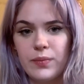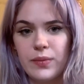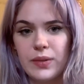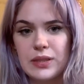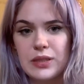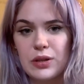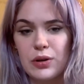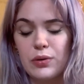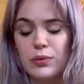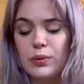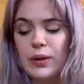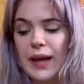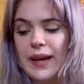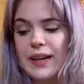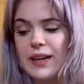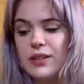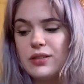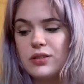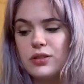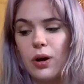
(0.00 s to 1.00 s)
So
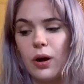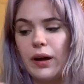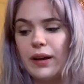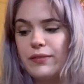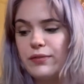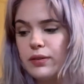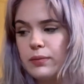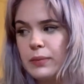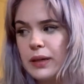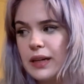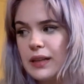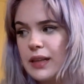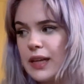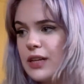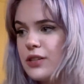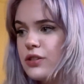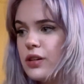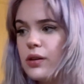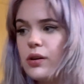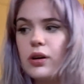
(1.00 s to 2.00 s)
like a drawing from
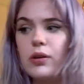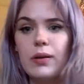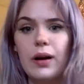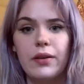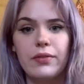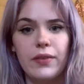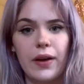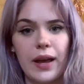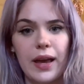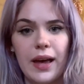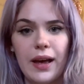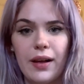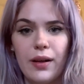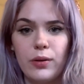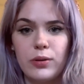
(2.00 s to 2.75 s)
Michelangelo or Raphael